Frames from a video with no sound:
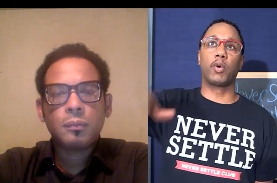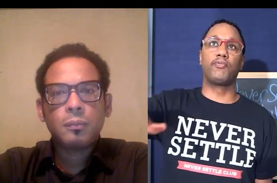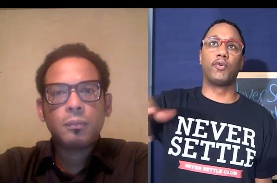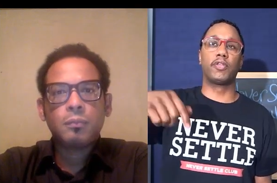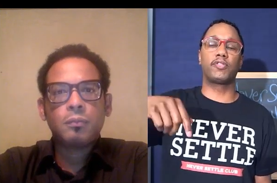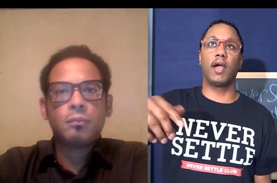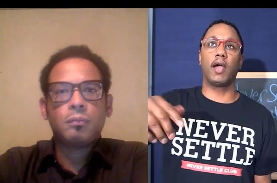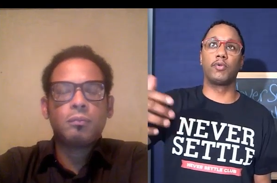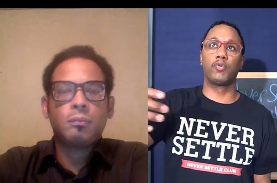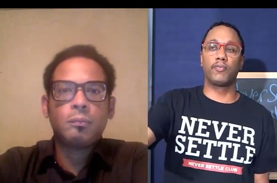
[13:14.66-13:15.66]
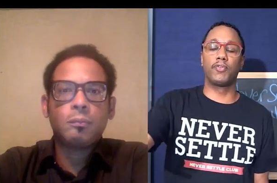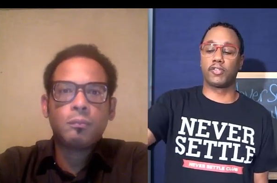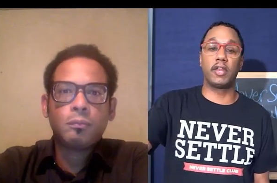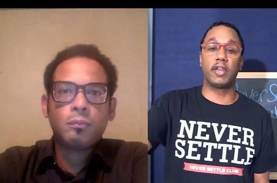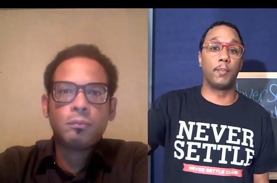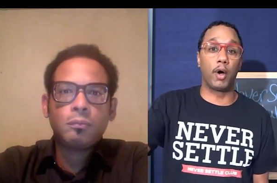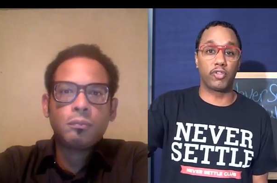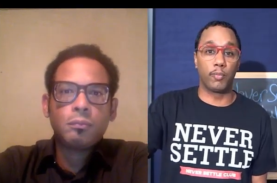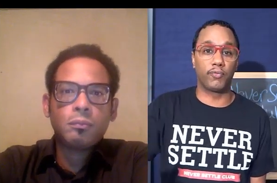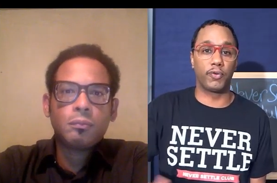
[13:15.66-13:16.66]
Speaker 1: boss, I was working for this. I was working for the
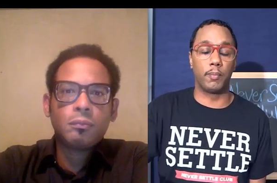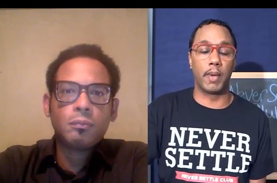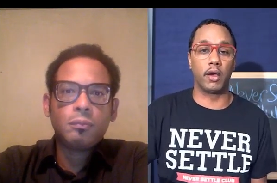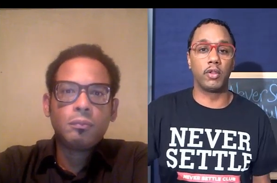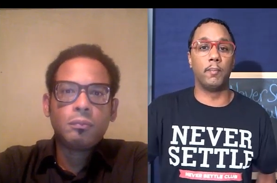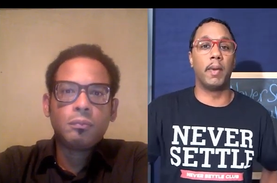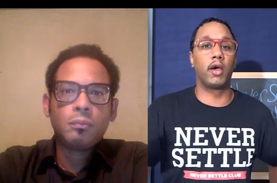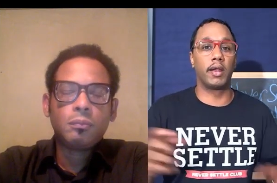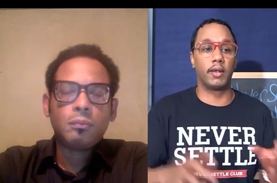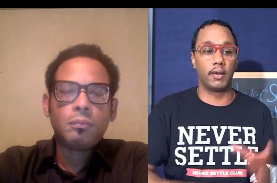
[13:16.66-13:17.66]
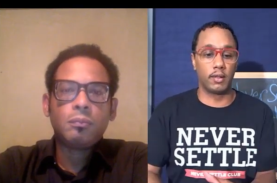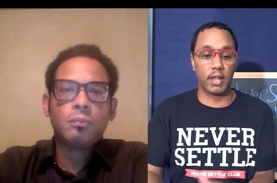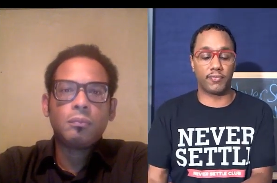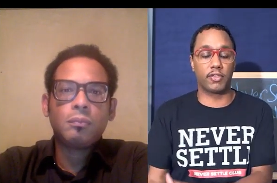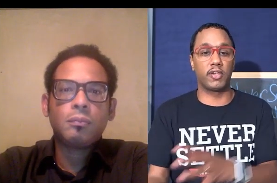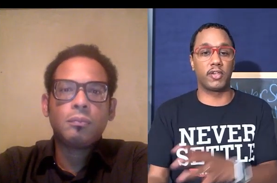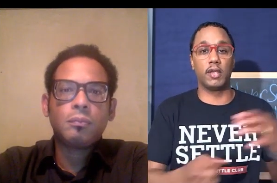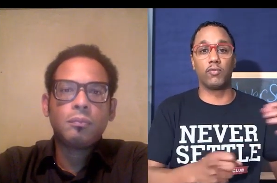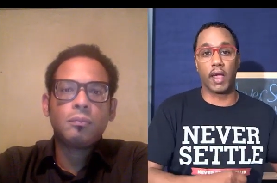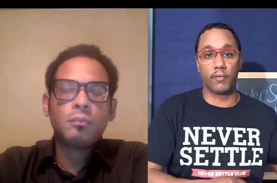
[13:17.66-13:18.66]
city of Baltimore for the mayor. The mayor had
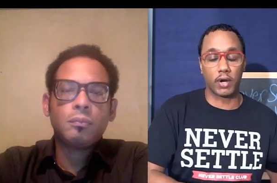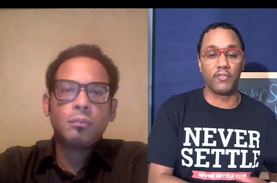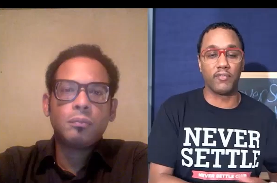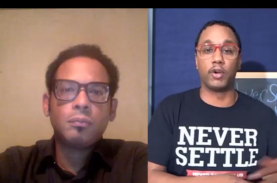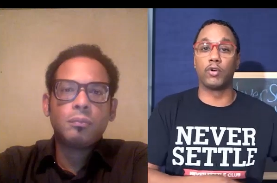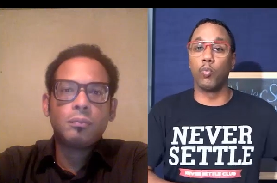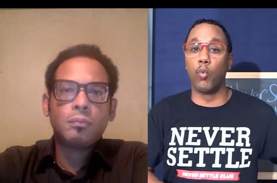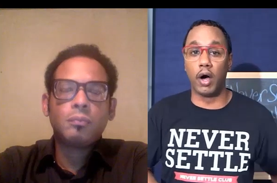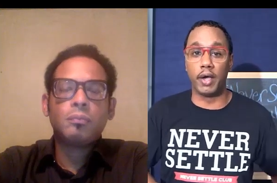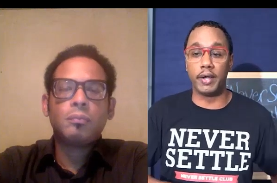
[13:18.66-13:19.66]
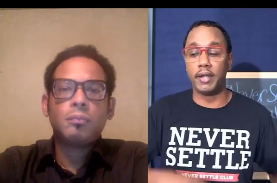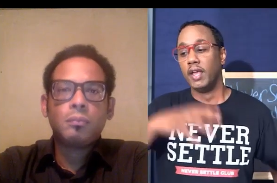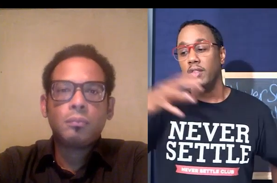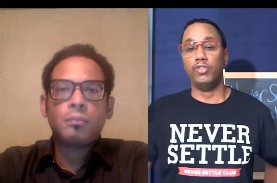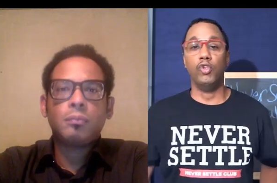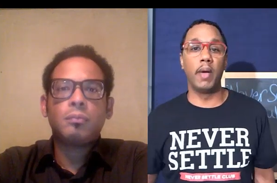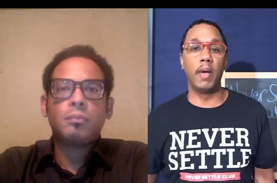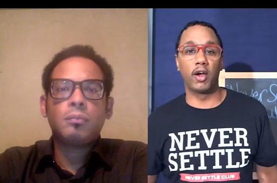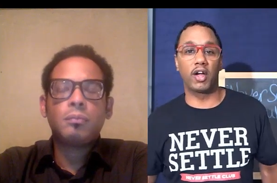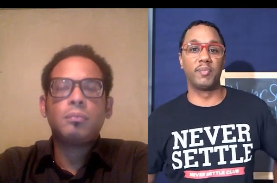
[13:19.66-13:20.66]
left the city, ran for governor, won.
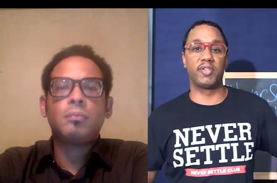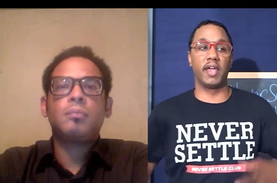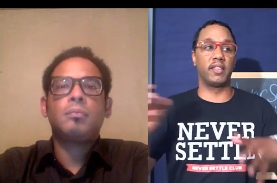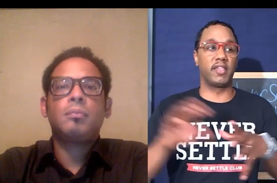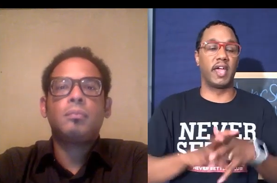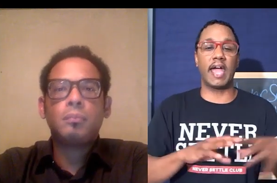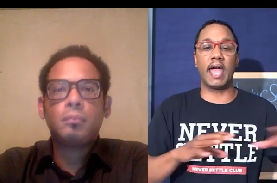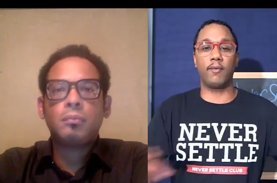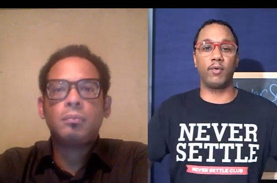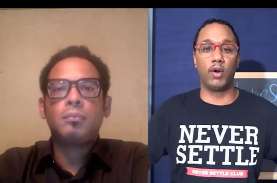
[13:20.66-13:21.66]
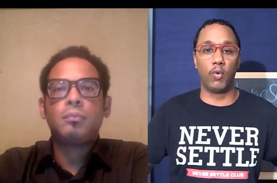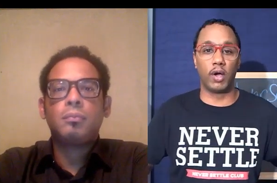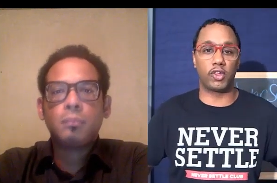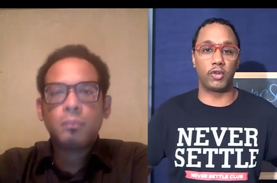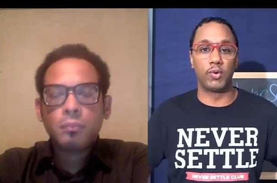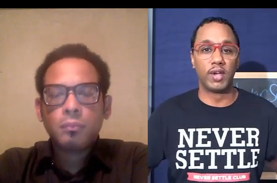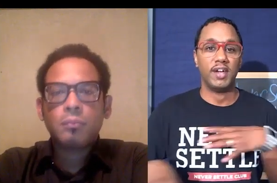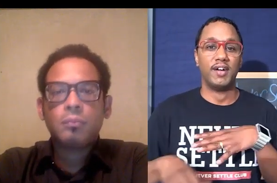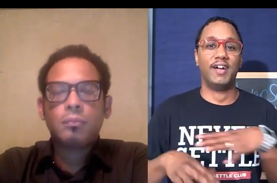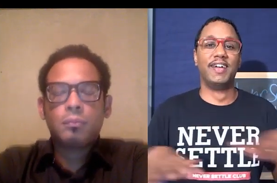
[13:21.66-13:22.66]
New mayor comes in, is like, ah, we don't
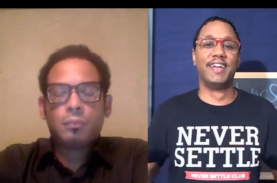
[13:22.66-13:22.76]
want you.